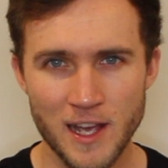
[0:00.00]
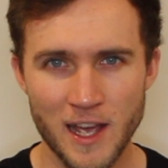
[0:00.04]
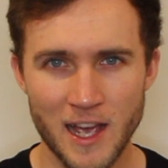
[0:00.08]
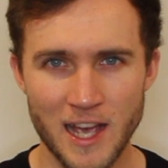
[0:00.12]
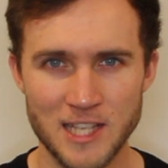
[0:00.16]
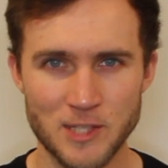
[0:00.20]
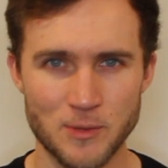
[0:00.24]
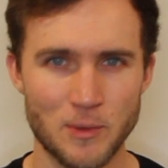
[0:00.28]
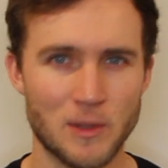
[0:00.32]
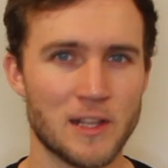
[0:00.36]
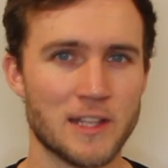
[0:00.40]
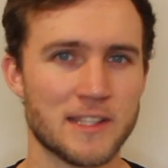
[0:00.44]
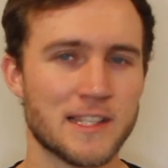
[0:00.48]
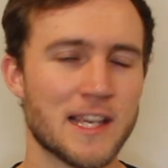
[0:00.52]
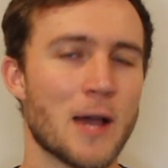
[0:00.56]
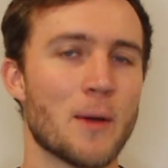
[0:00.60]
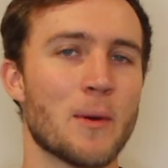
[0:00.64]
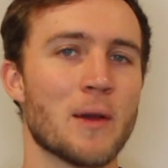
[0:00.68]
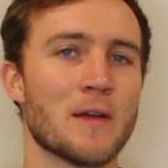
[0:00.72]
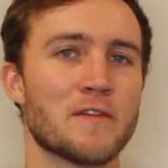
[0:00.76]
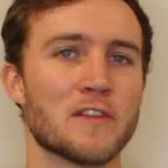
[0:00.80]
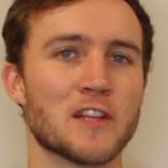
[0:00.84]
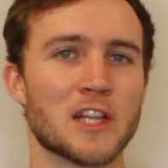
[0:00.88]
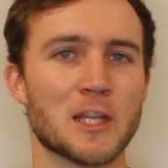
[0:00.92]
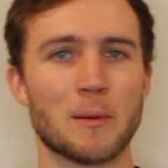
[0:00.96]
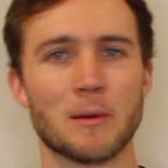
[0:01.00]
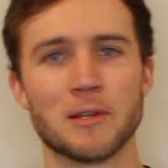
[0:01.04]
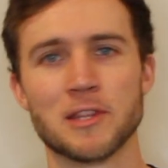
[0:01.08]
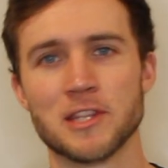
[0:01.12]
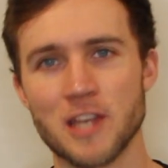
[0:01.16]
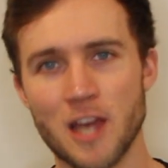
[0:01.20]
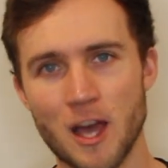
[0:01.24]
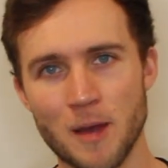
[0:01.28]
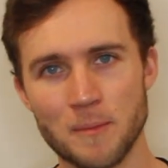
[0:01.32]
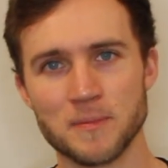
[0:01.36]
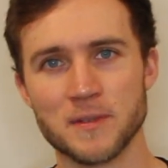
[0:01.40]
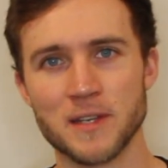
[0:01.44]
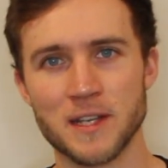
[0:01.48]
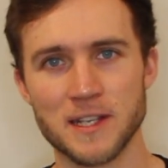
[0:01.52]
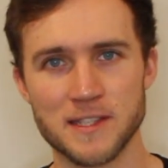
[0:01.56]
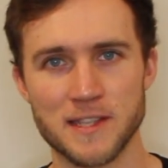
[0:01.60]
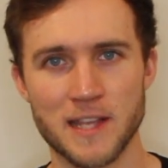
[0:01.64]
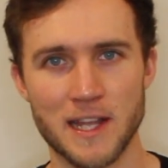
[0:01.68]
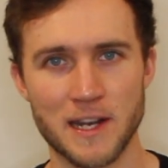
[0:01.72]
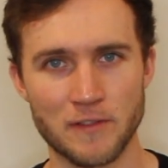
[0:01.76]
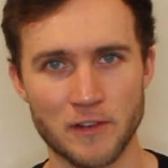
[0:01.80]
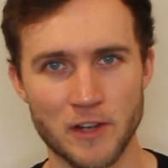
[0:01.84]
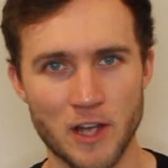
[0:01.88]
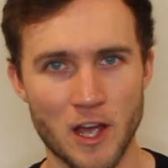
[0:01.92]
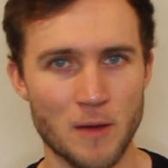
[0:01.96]
as well as how I feel about the updates
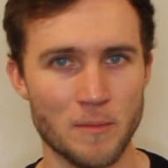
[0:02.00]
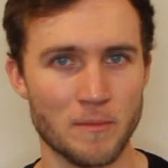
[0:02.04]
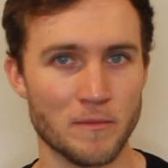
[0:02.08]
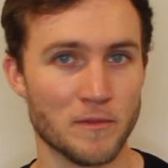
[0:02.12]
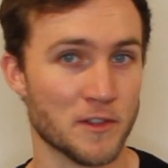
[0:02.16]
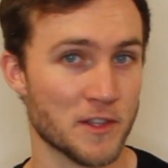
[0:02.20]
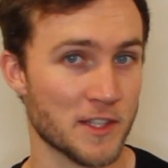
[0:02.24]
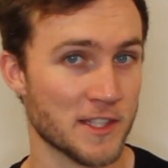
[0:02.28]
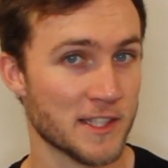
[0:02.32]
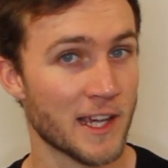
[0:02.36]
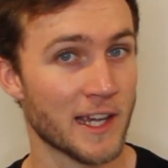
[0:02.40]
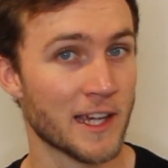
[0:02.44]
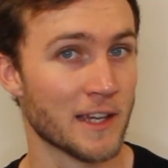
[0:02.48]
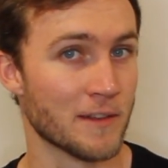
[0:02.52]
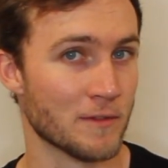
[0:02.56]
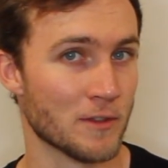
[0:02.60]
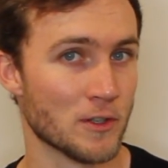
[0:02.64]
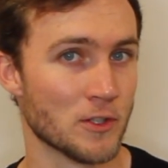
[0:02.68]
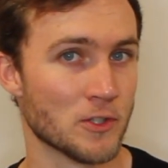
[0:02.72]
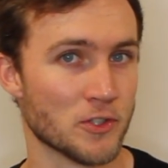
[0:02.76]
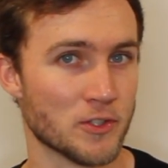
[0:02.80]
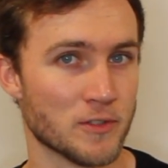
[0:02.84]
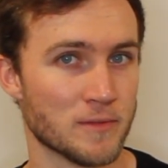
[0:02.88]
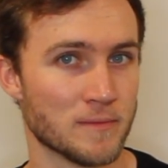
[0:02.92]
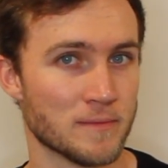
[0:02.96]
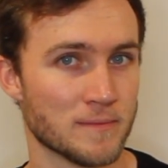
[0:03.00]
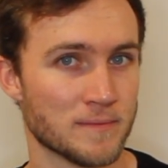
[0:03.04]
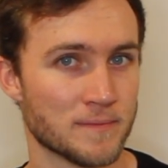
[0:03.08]
that have come for the second version.